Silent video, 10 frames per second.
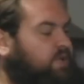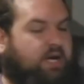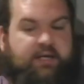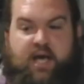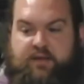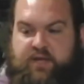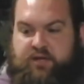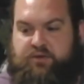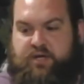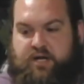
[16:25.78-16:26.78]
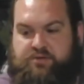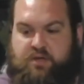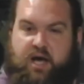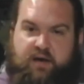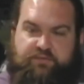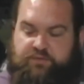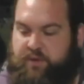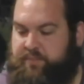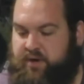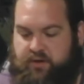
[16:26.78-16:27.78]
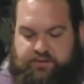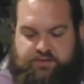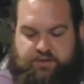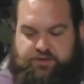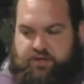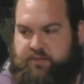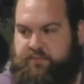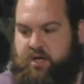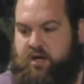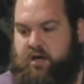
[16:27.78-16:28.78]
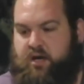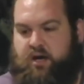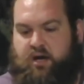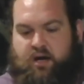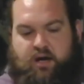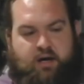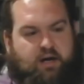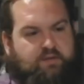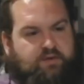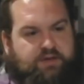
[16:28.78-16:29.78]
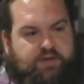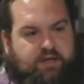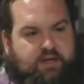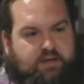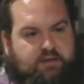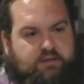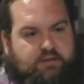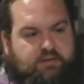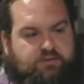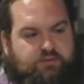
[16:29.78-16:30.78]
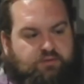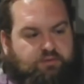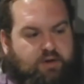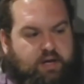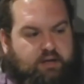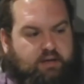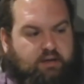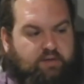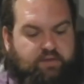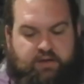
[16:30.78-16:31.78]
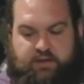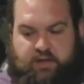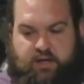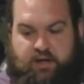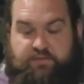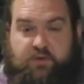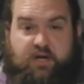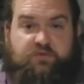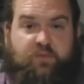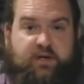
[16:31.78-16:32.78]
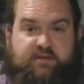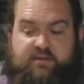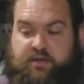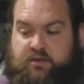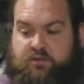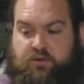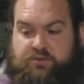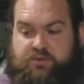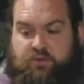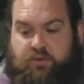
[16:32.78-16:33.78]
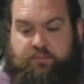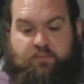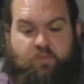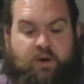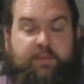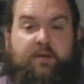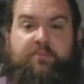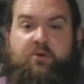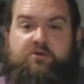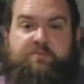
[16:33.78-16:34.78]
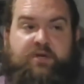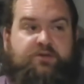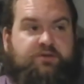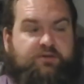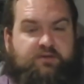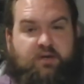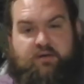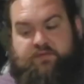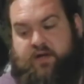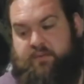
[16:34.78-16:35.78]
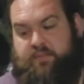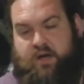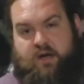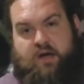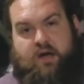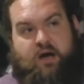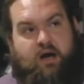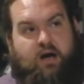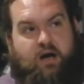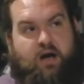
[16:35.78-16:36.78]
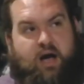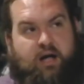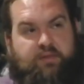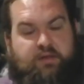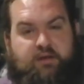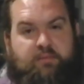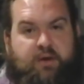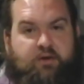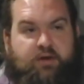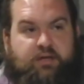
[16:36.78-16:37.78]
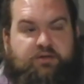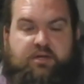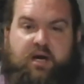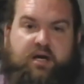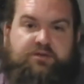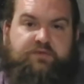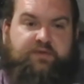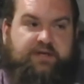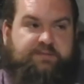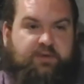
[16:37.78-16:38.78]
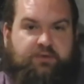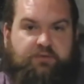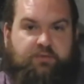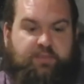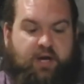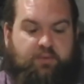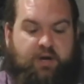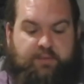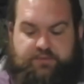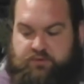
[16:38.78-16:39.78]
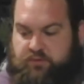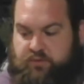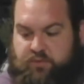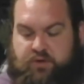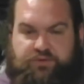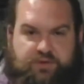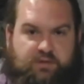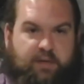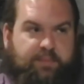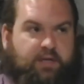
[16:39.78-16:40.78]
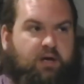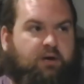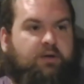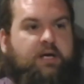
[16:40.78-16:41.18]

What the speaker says: Again, thank you to Kaiju Live, to my parents, to Jim. Everything is so great. I love it. If you guys want to see it closer or want me to post pictures of them on the Married to Kaiju Facebook group, I absolutely will. Just let me know.